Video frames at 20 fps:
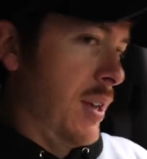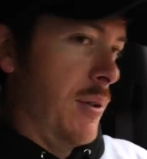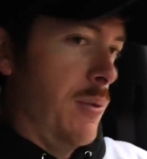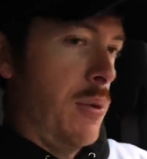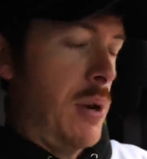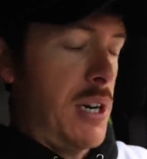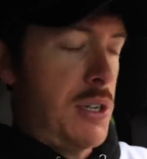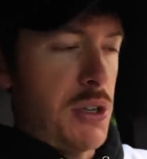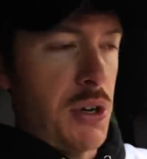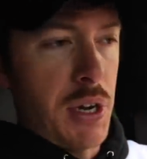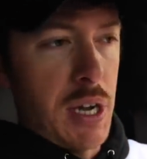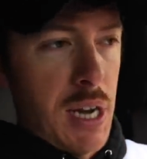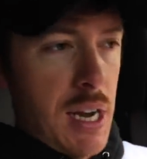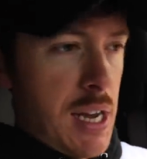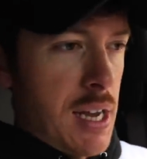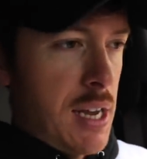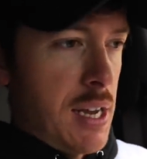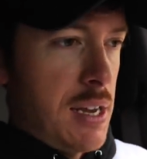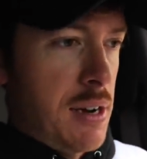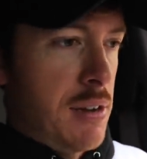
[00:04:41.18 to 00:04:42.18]
when I took it
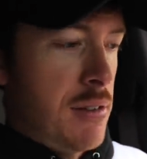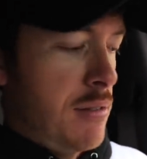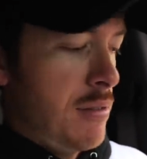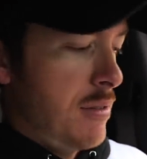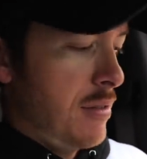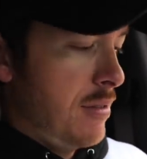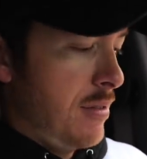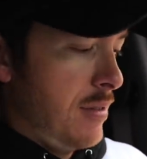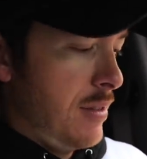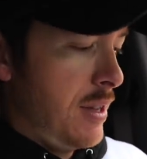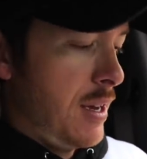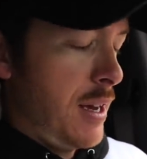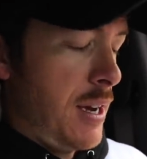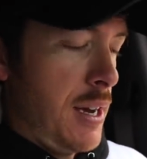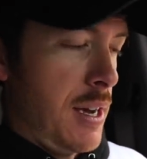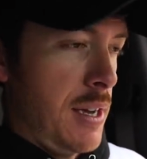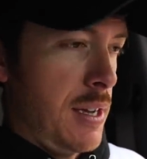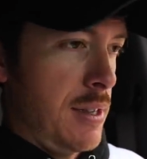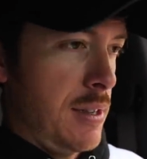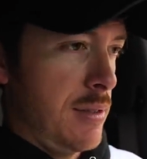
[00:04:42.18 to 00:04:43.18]
in,
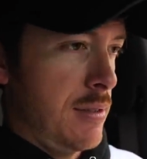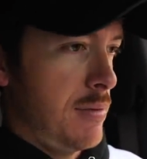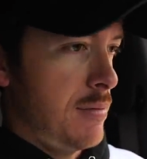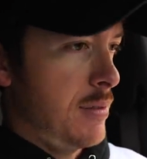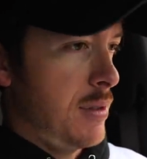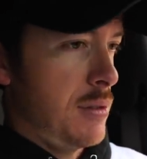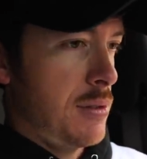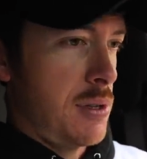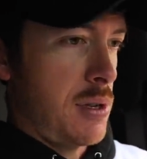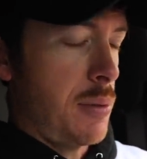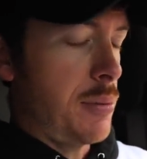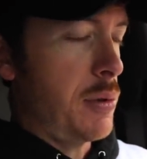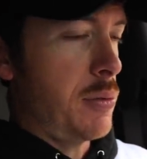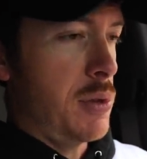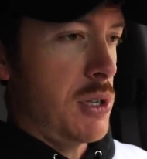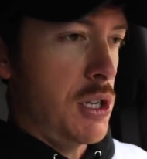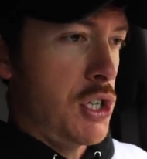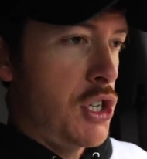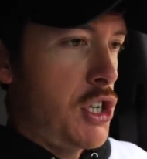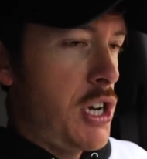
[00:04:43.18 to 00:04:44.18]
something
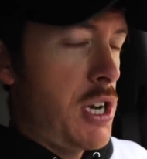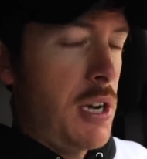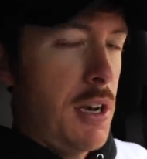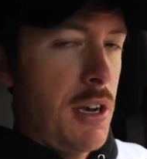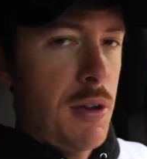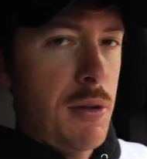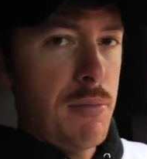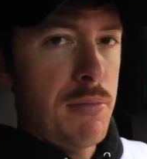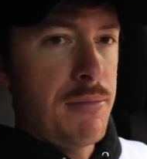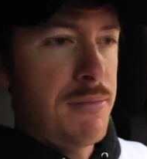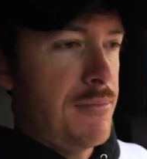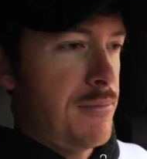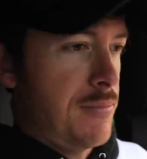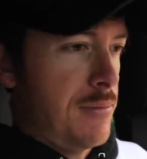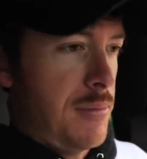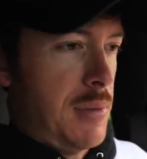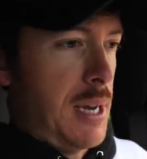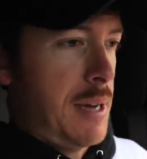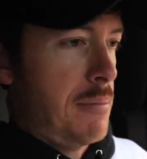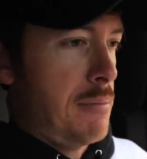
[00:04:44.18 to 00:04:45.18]
with a GM,
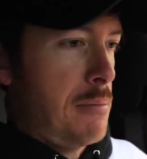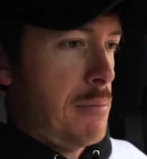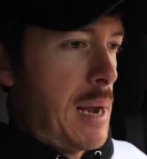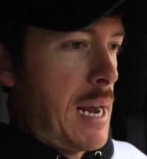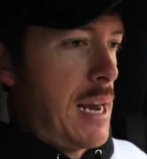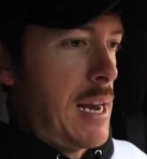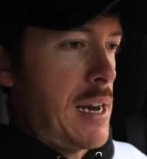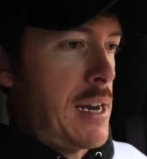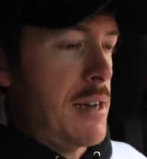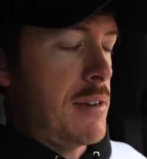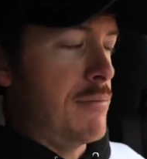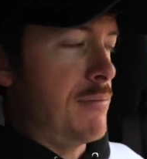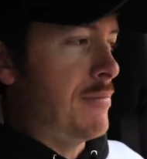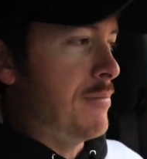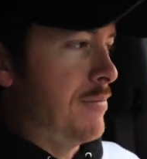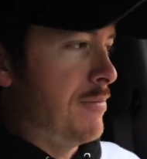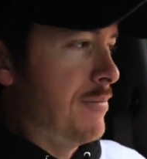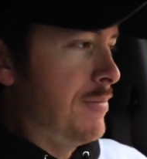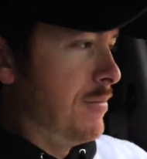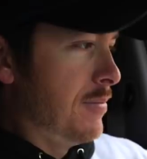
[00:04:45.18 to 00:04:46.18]
like,
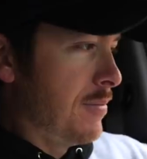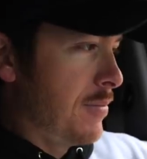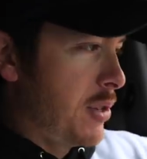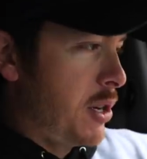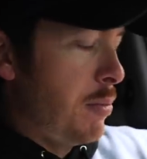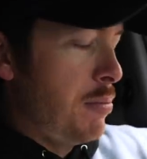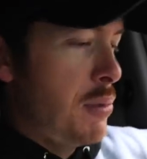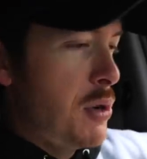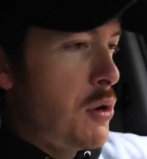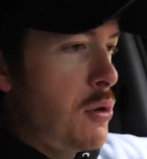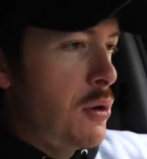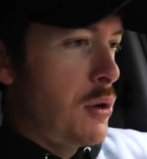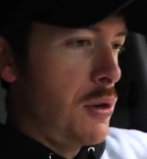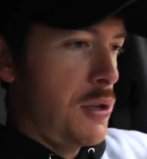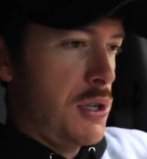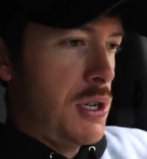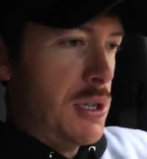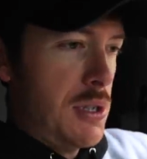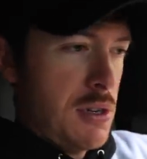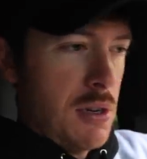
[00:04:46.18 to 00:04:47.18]
main computer
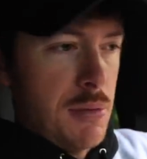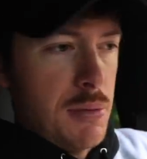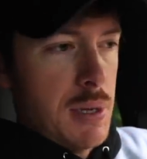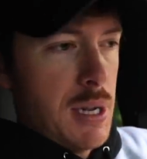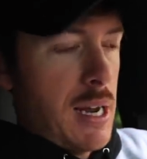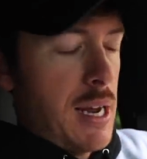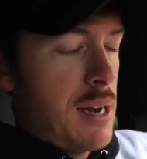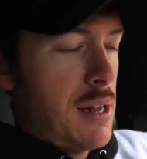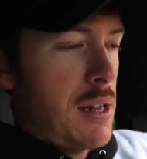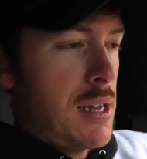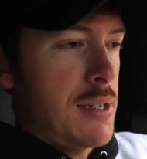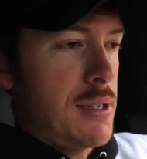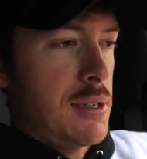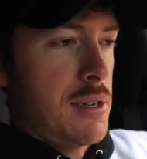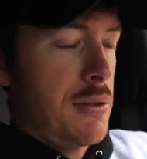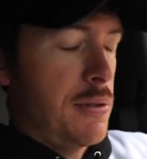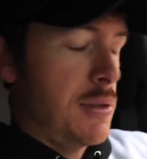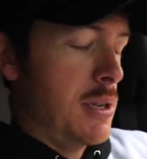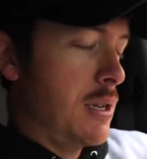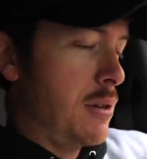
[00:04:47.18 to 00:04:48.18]
system that analyzes
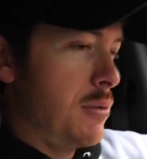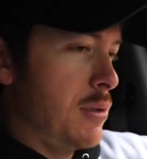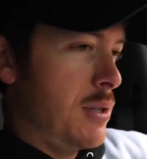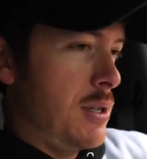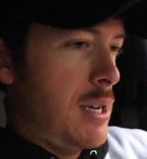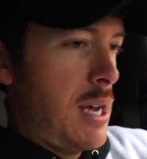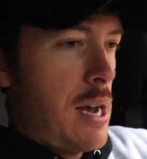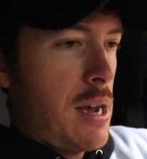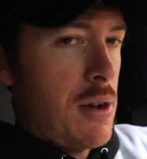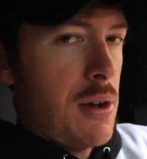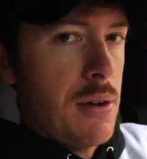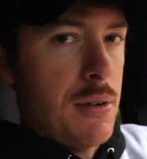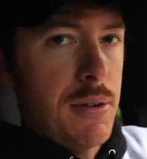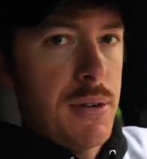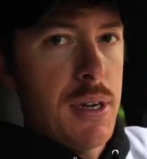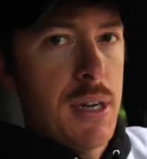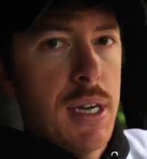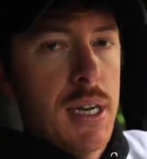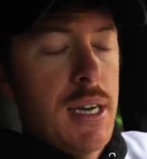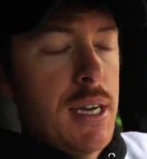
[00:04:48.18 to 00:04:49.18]
everything was
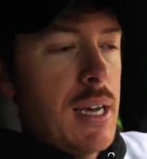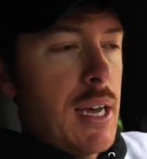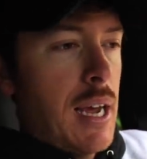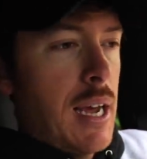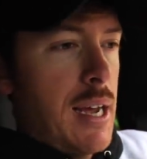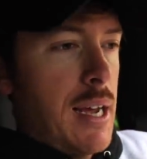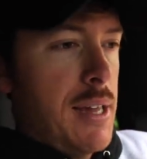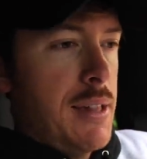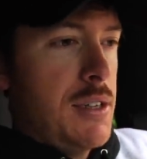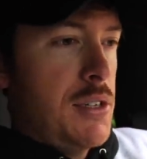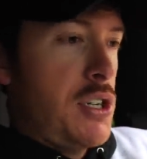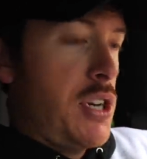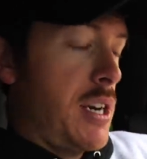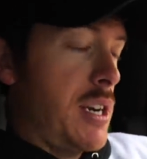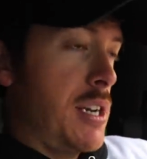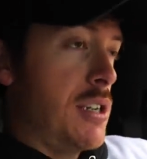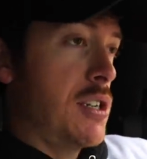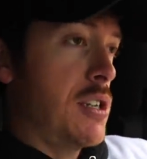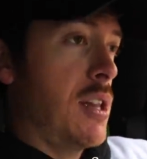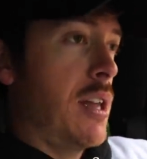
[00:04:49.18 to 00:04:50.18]
down and the check
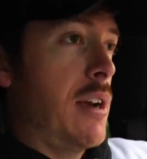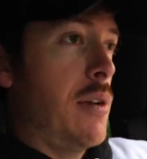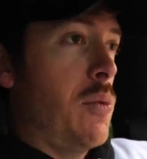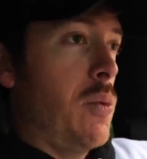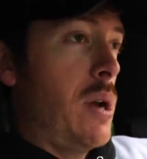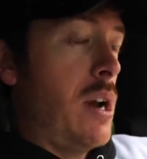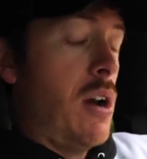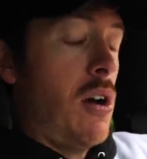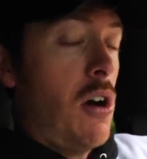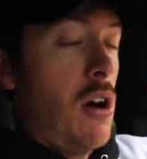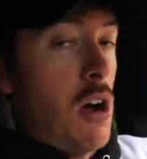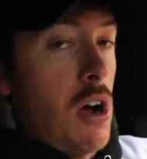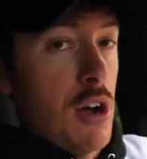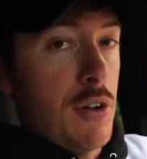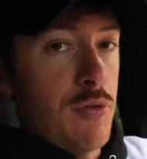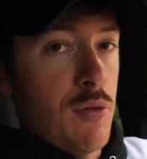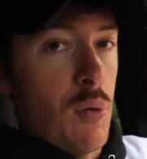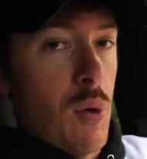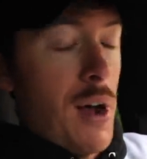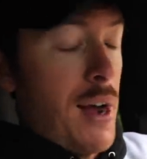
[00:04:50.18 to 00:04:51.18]
engine light went
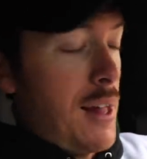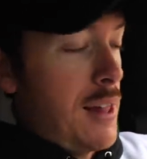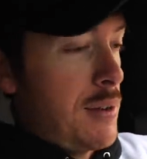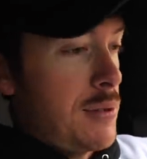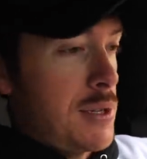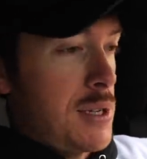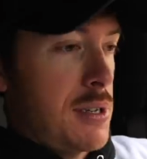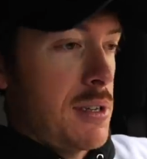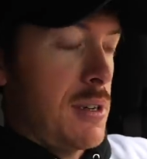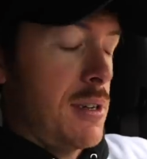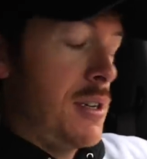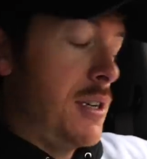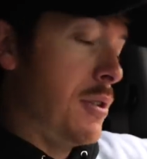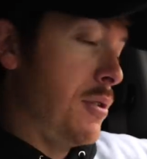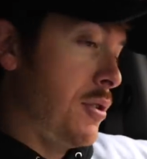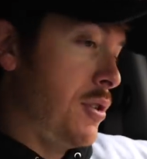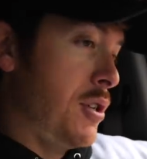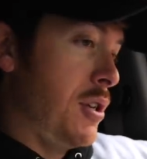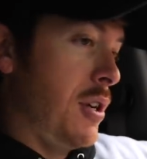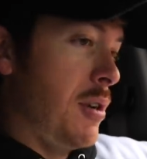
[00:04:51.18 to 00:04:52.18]
off while I was at the
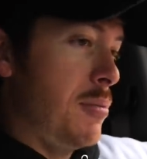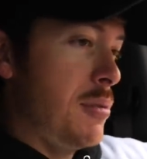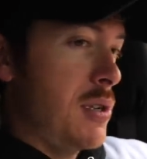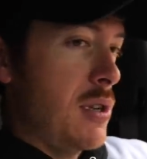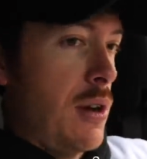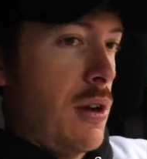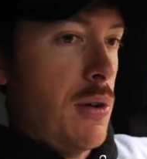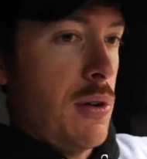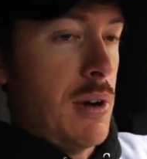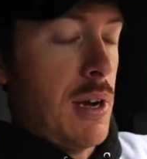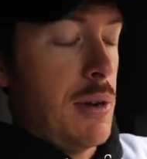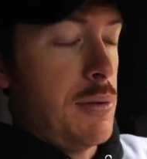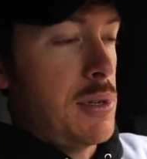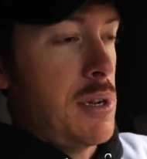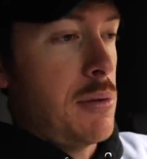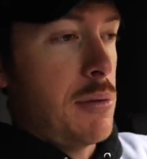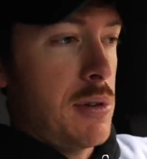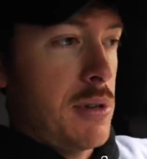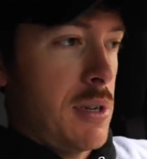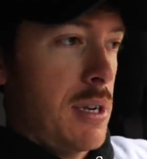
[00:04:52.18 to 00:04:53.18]
dealership, so I was
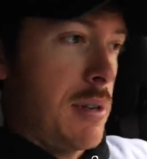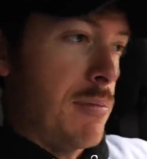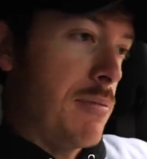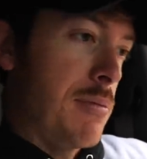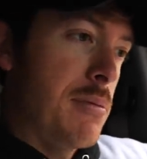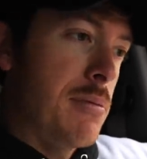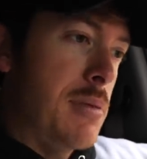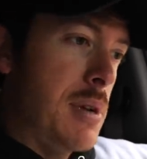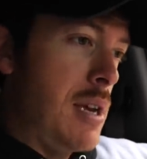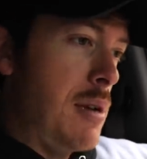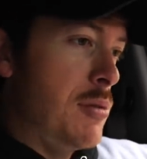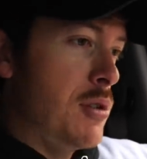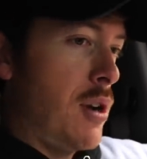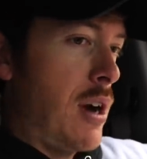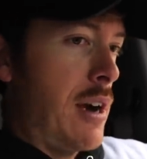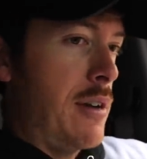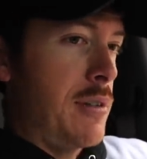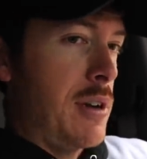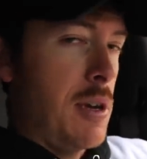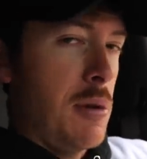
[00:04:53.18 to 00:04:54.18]
able to keep
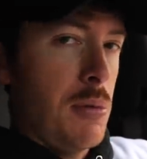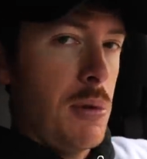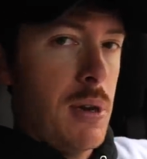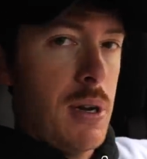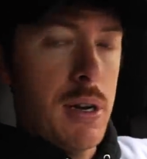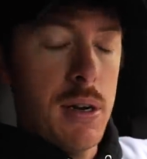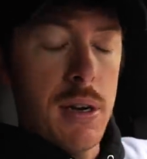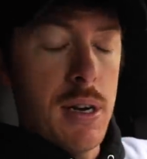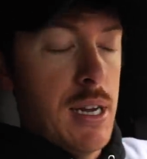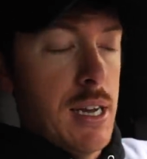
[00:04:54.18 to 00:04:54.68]
driving it, but